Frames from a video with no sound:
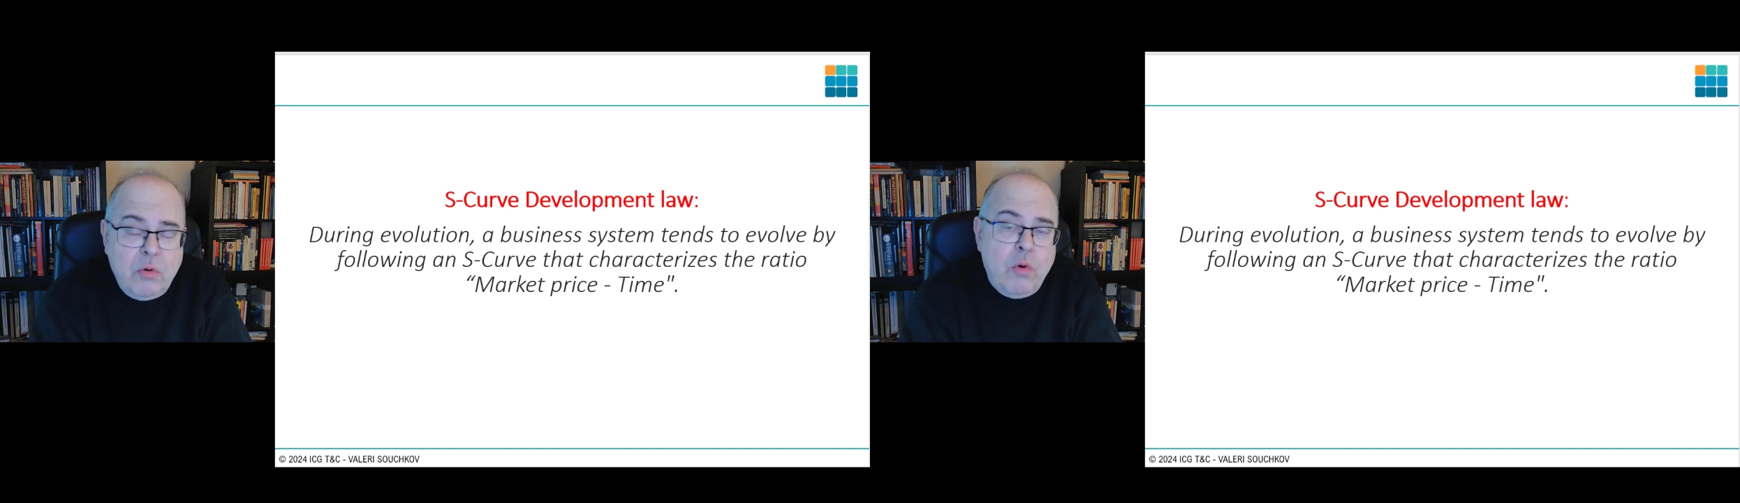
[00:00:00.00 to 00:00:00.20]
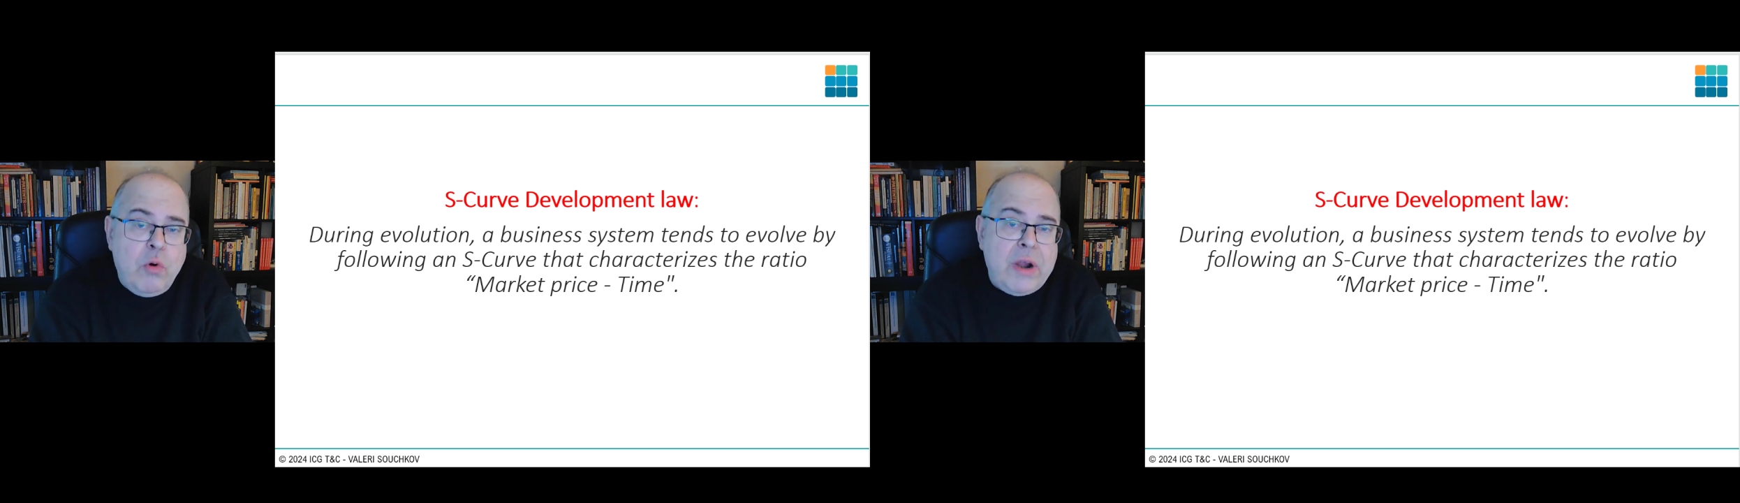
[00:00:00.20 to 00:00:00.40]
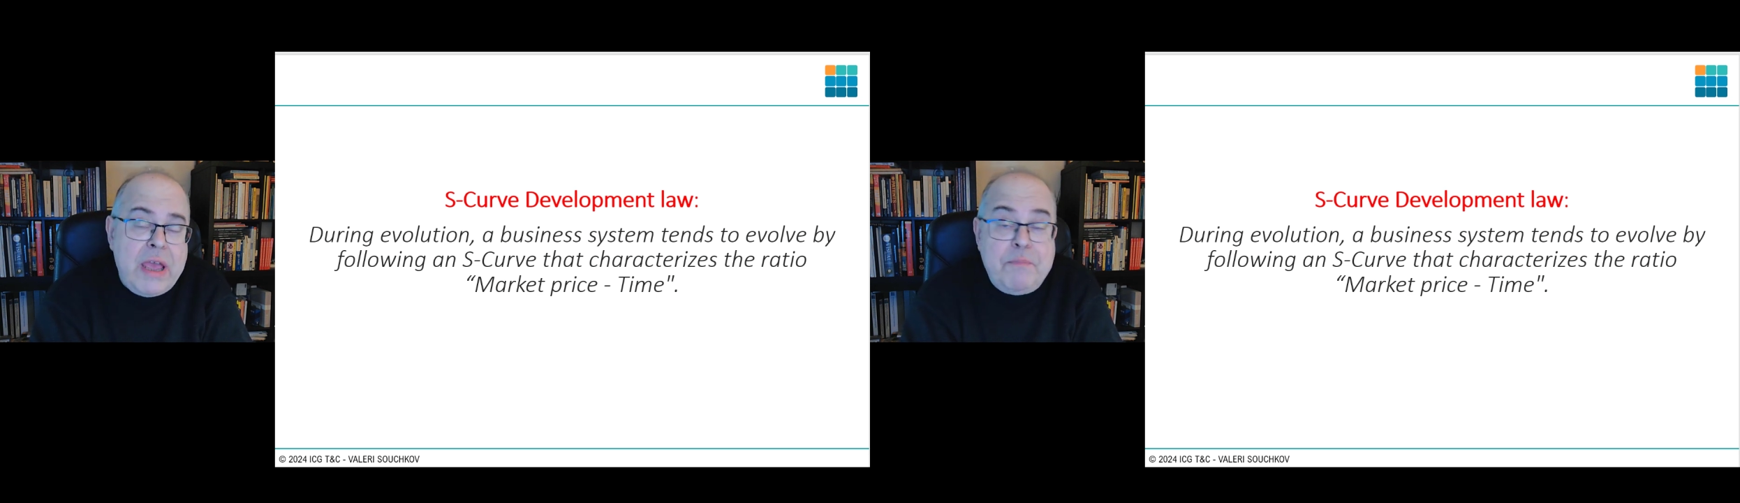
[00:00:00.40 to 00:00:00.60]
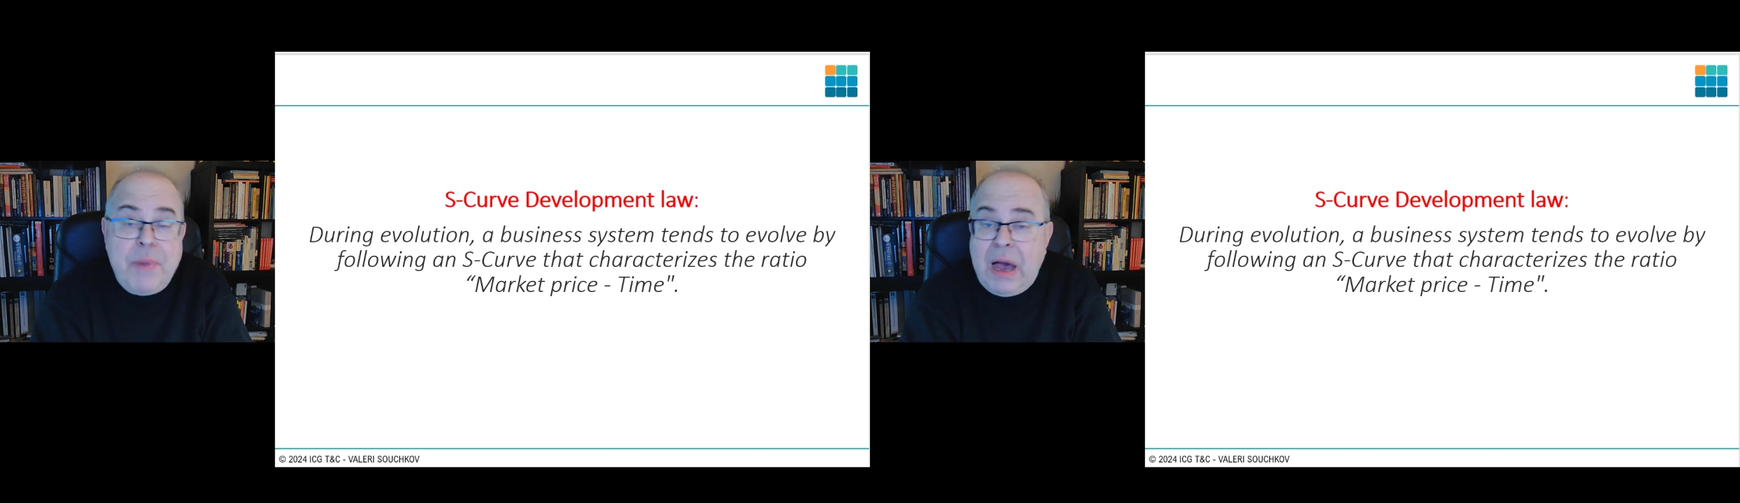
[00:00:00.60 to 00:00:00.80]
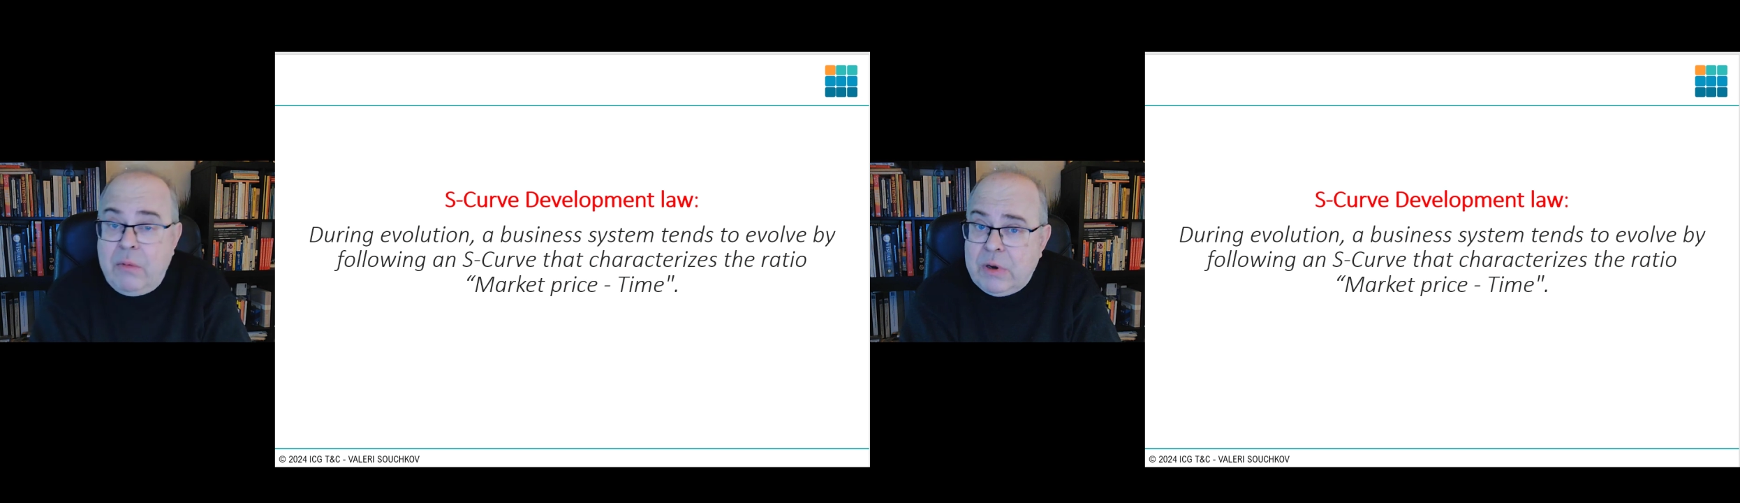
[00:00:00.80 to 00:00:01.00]
or a
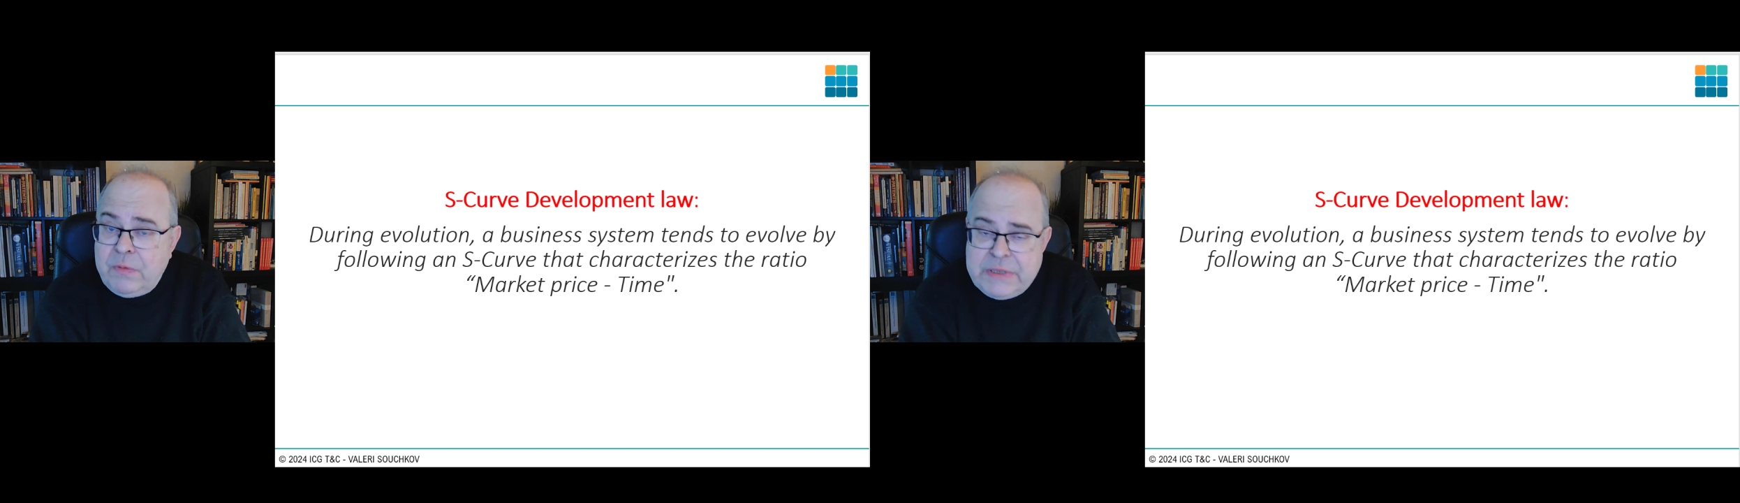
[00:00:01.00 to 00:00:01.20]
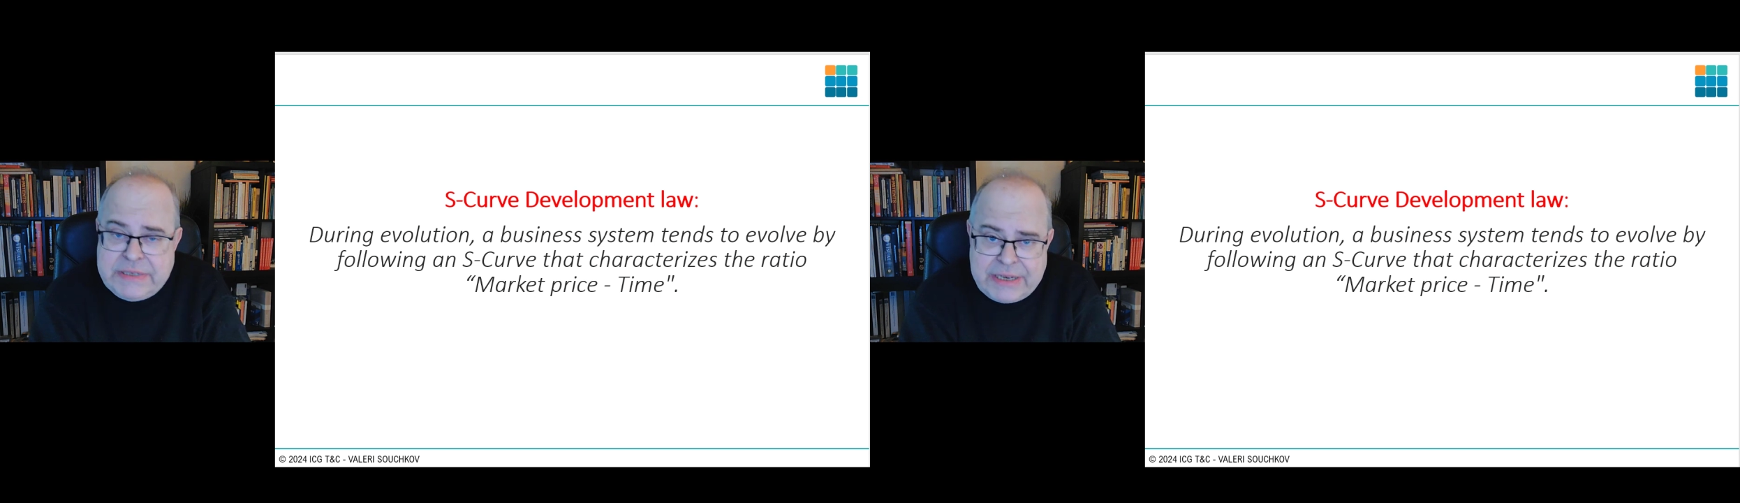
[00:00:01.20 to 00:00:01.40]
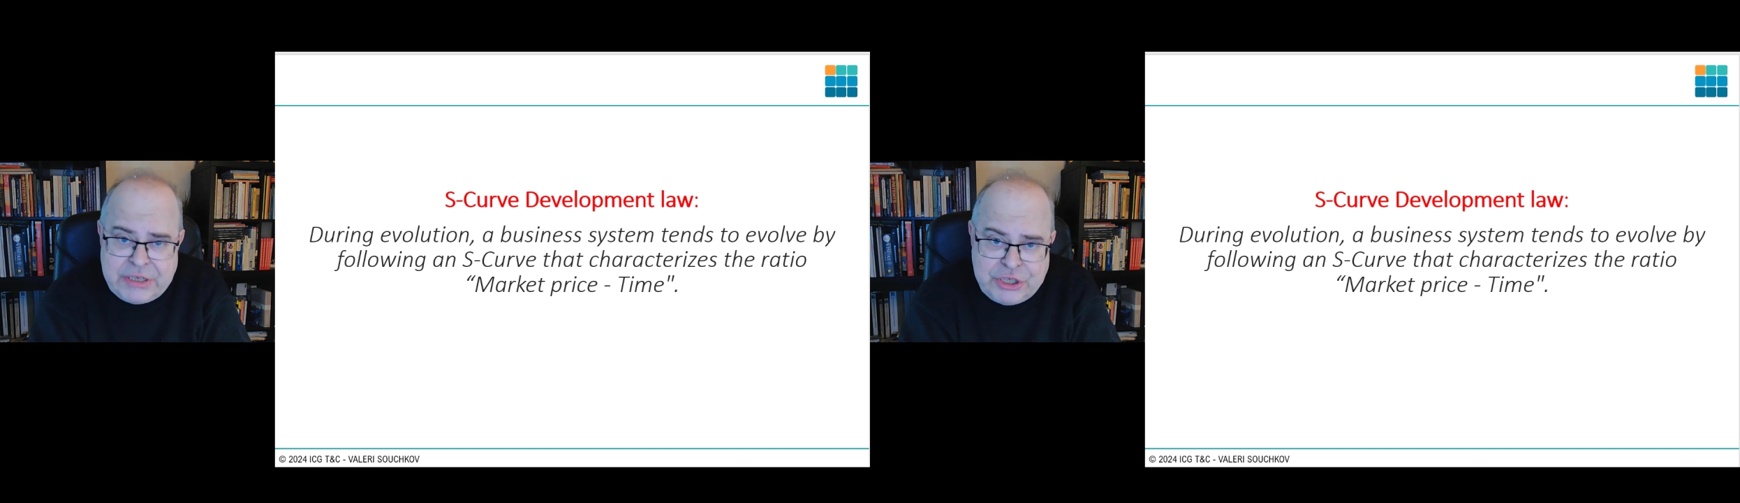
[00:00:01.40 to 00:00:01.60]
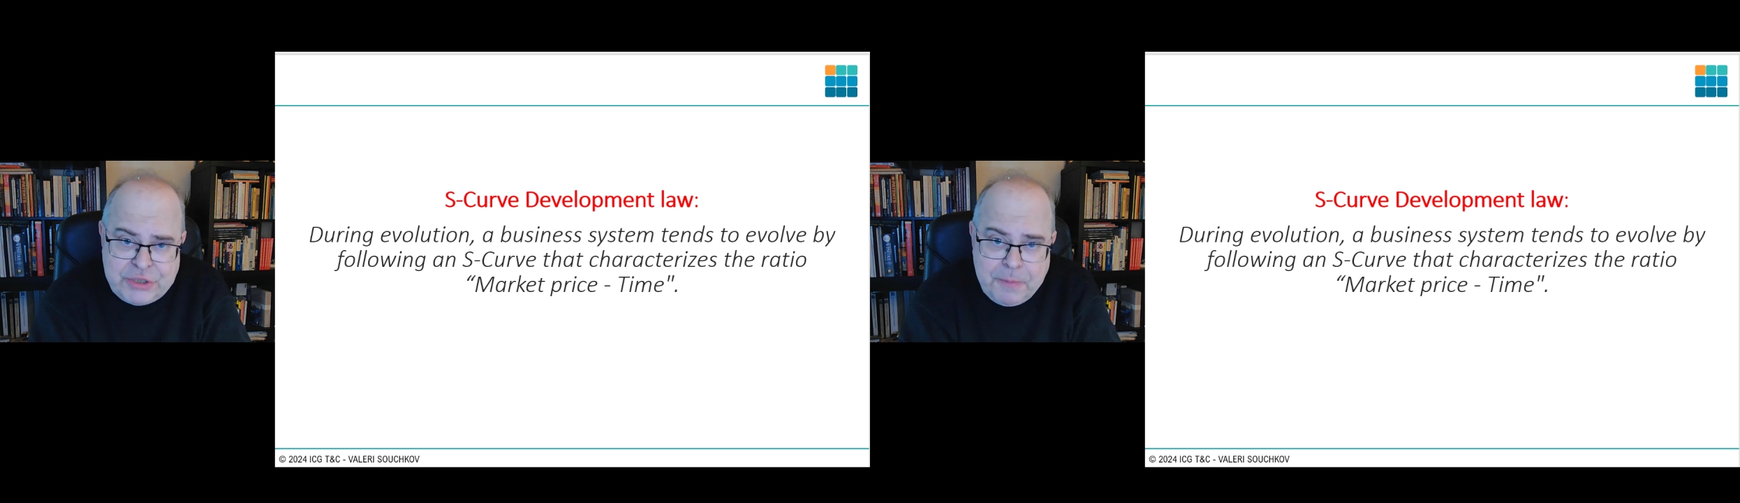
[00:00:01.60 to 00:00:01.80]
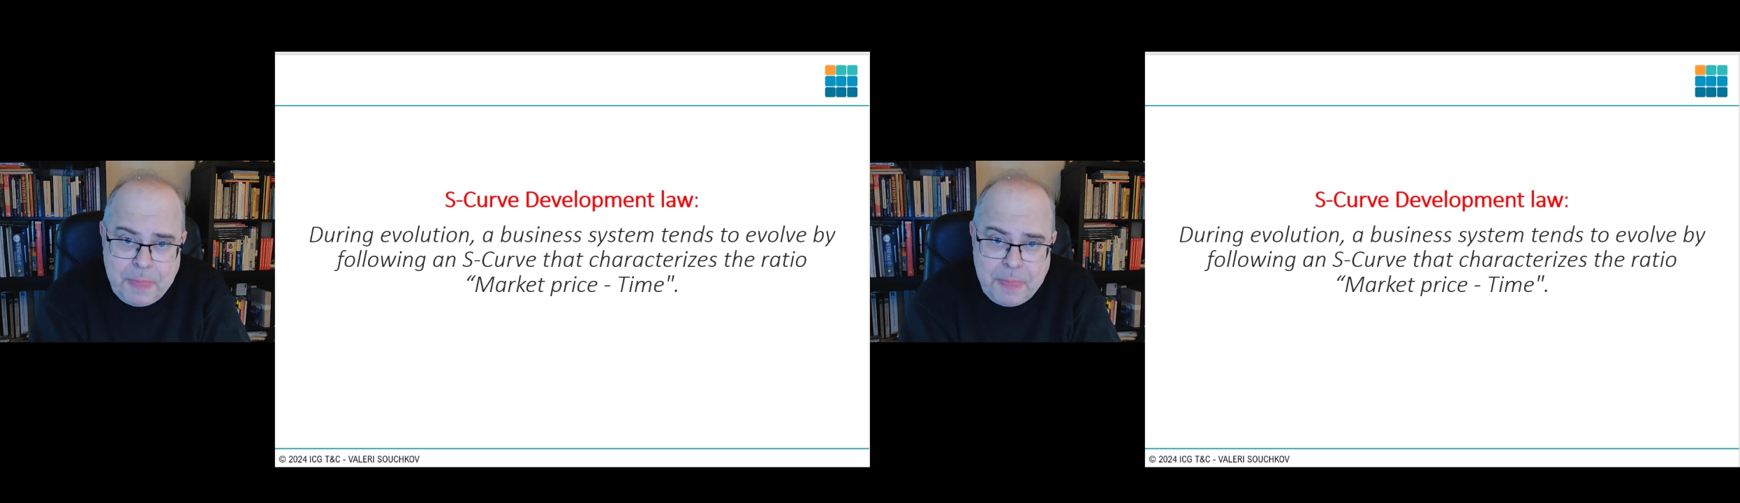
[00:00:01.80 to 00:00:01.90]
power of its engine.